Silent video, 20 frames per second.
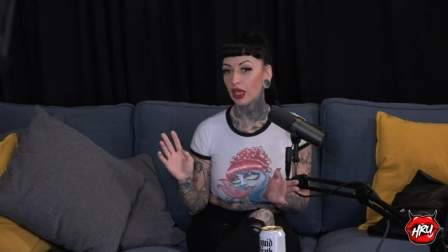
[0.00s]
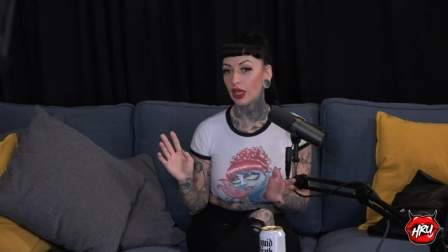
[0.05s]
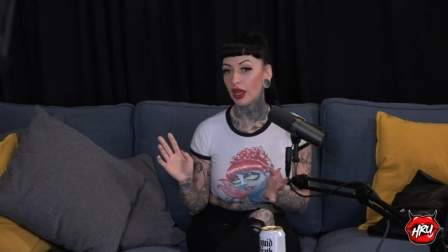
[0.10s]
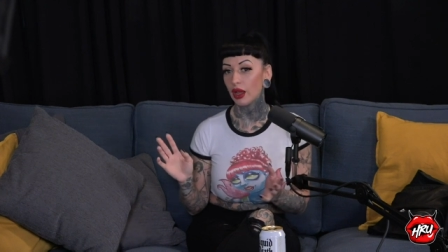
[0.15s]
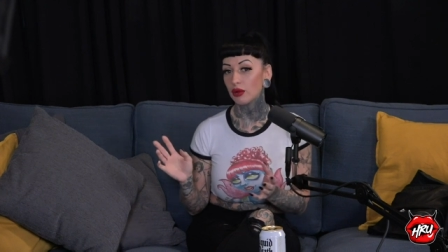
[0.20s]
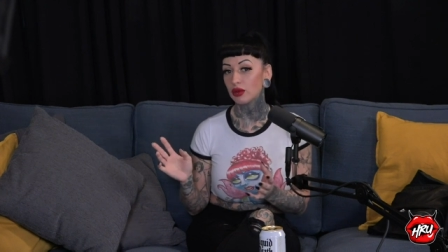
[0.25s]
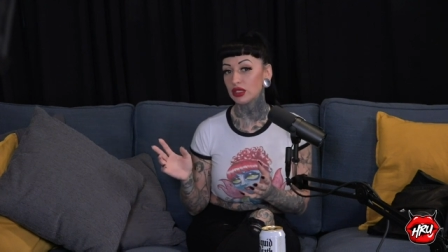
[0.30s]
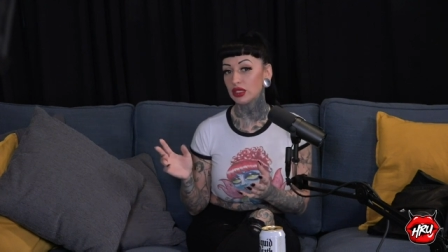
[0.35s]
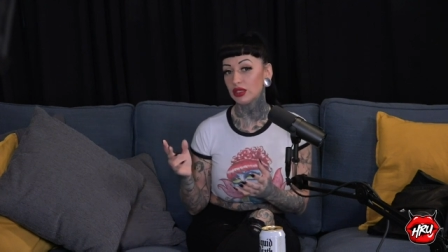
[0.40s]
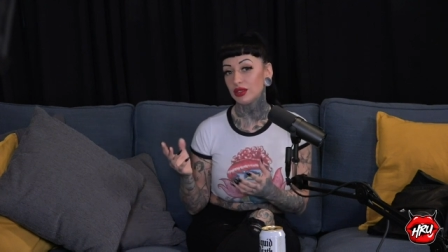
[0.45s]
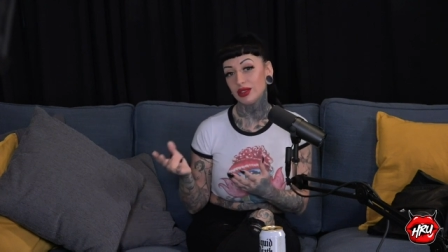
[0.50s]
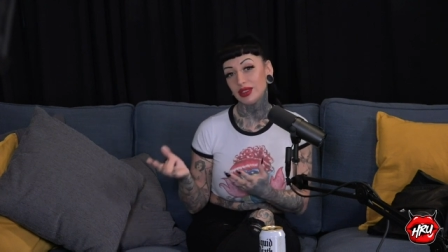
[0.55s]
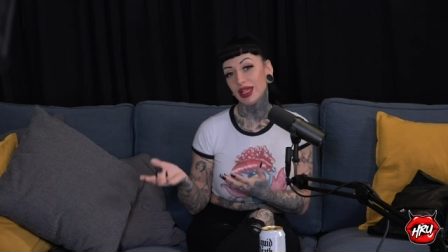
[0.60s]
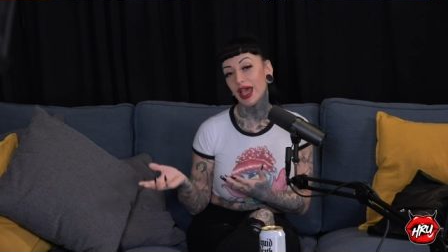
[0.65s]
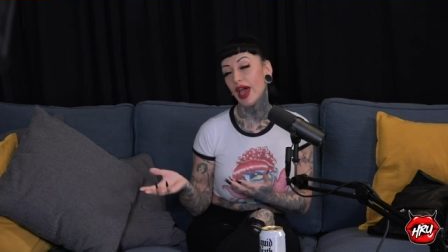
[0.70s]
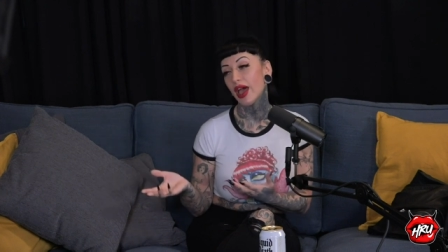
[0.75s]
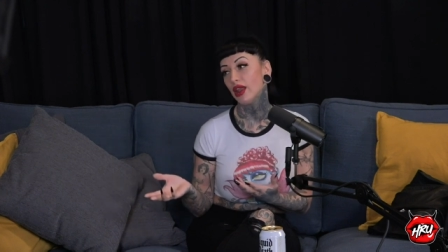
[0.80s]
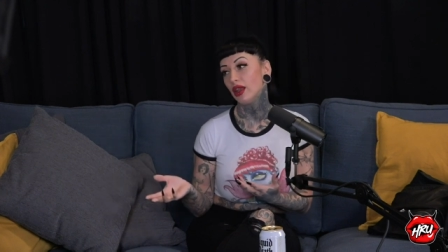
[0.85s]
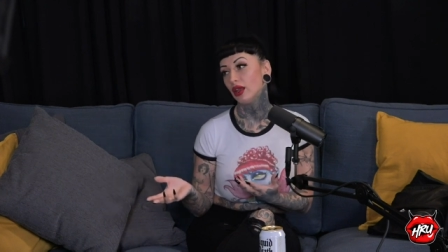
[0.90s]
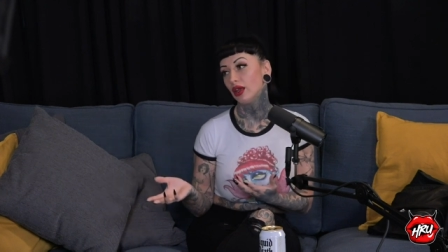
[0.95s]
and I was
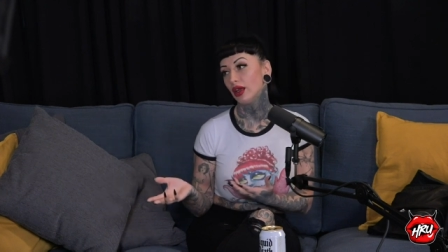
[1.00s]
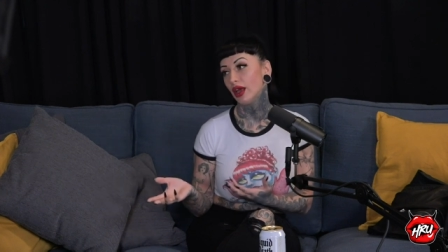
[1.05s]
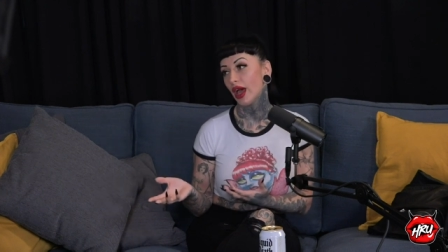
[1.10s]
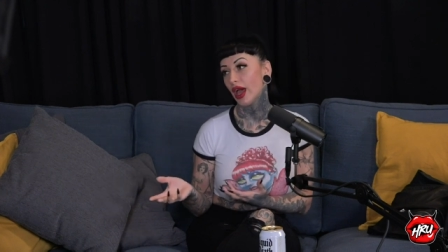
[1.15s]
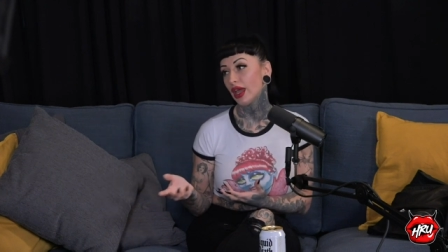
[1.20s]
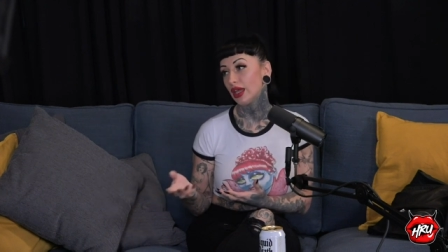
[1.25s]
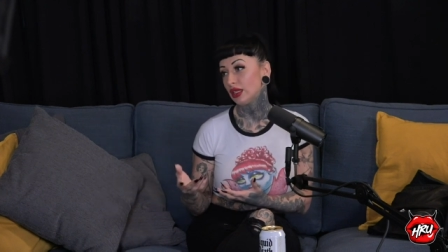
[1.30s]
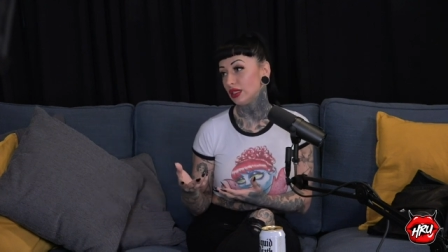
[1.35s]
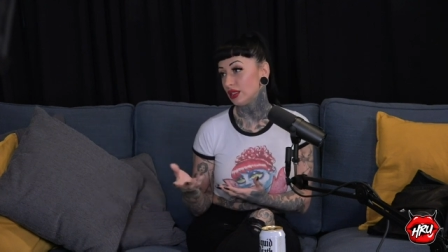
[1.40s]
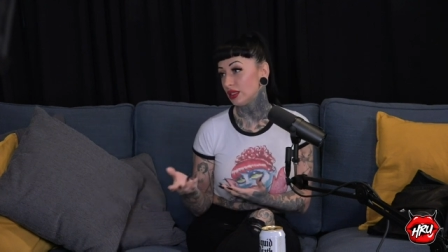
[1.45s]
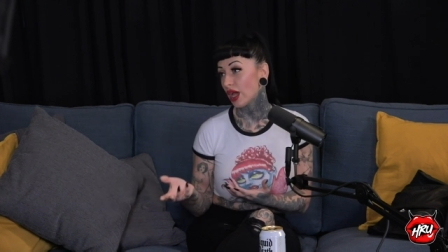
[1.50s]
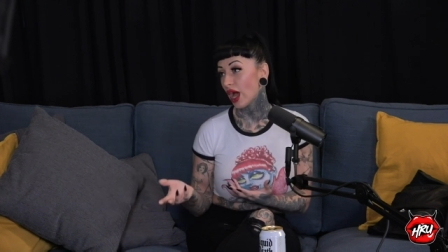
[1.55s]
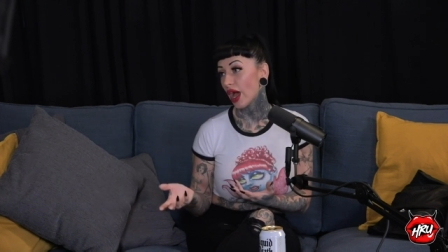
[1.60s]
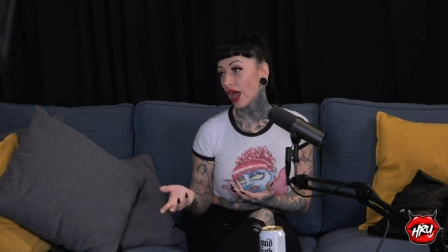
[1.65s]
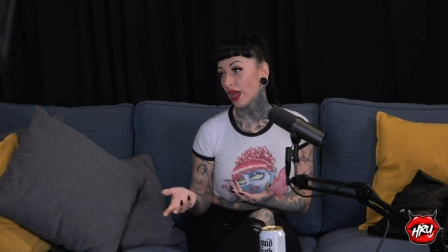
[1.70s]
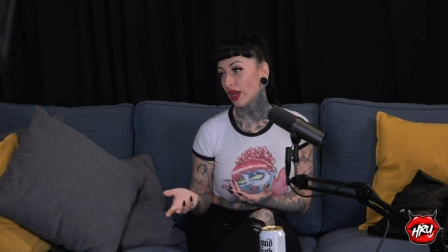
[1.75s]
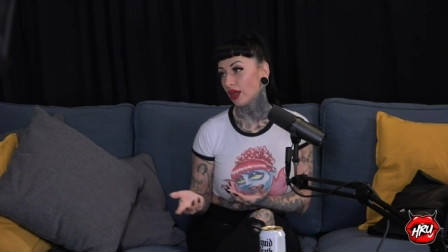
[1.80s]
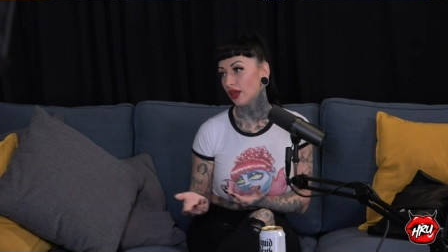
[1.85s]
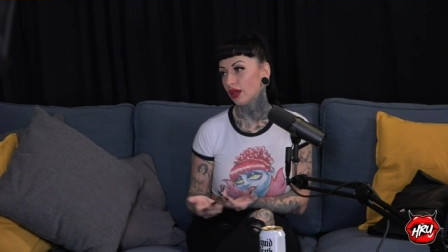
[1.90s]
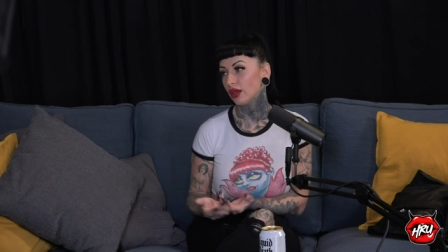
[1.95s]
dead. I had
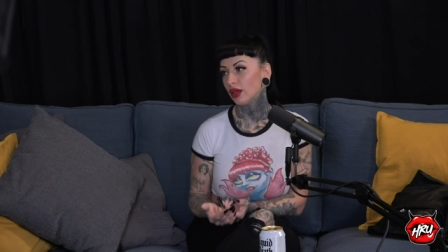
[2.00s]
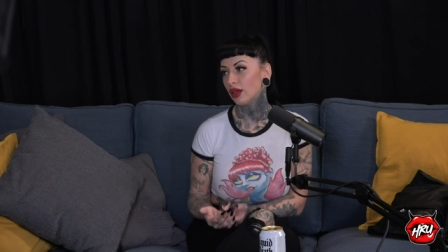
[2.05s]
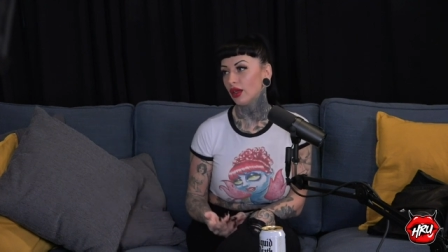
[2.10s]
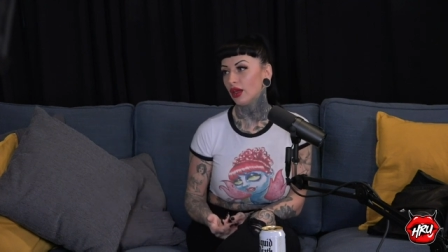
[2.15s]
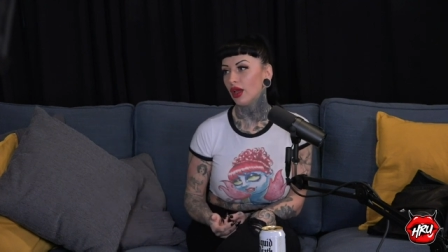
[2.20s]
died.